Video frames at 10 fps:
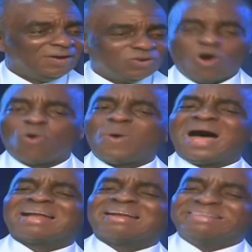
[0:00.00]
No
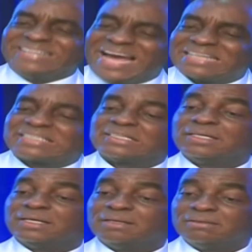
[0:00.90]
one yet
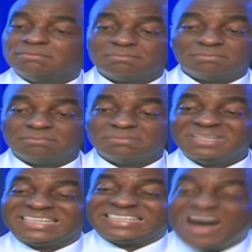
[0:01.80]

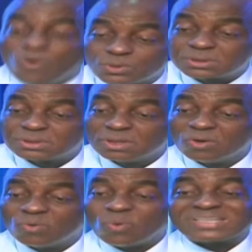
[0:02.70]
doubts
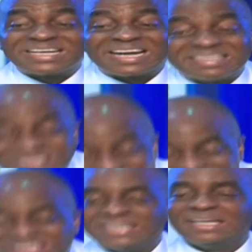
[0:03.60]
what he can see.
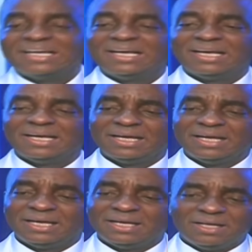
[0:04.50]

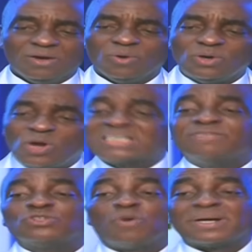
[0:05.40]
No, not
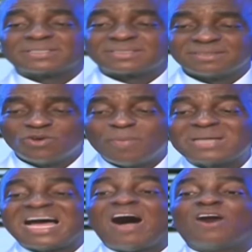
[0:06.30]
even Thomas. No
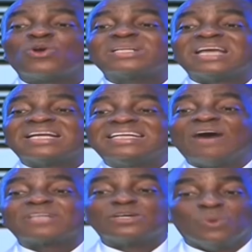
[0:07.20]
matter how anointed a
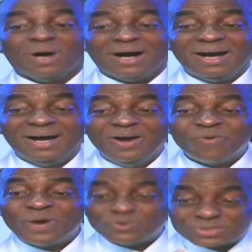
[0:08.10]
doubter you are,
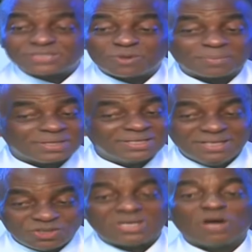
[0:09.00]
when you see something,
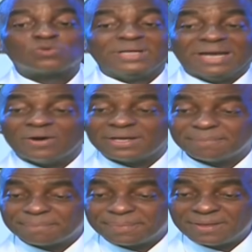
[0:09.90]
your doubt will die.
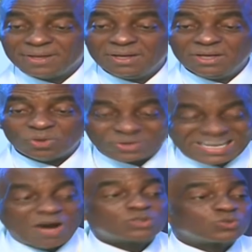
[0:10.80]
Your
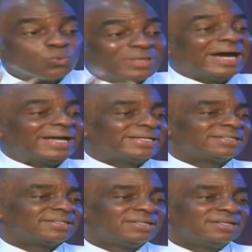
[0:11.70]
doubt will die.
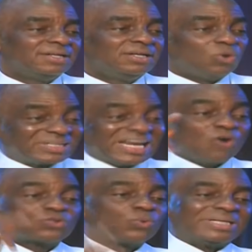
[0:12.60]
Your
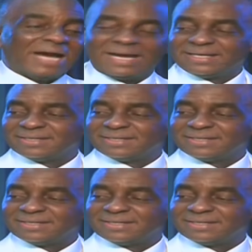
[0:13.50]
doubt will die.